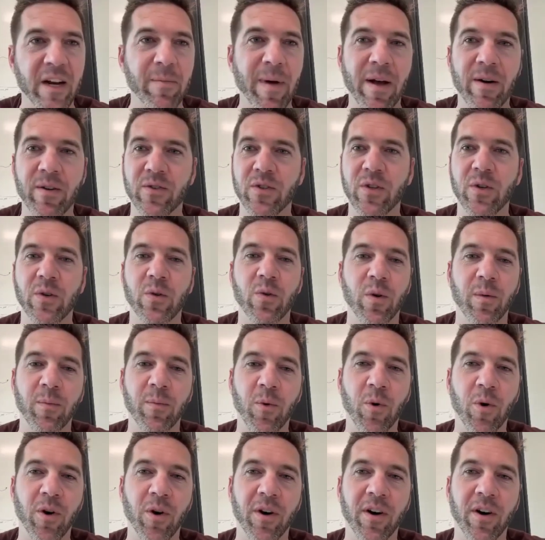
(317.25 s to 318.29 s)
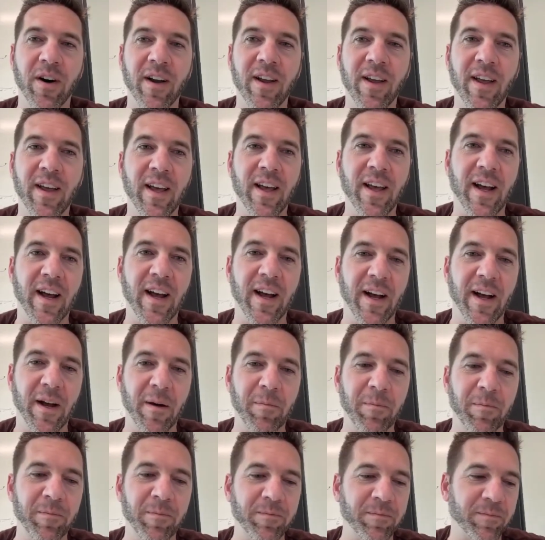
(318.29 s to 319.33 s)
about it as you or more.
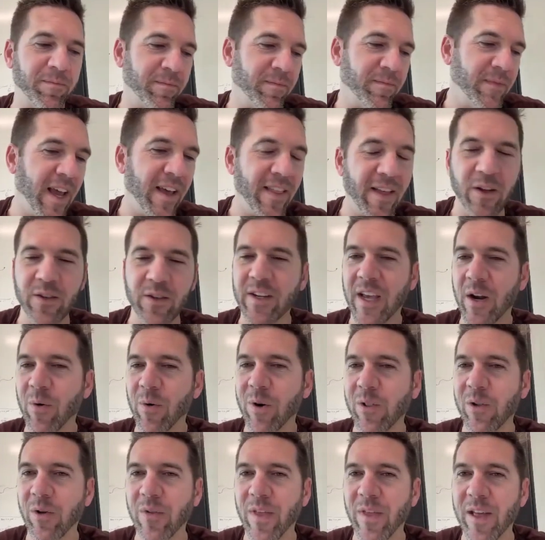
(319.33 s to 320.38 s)
Yeah, that was kind of where I learned that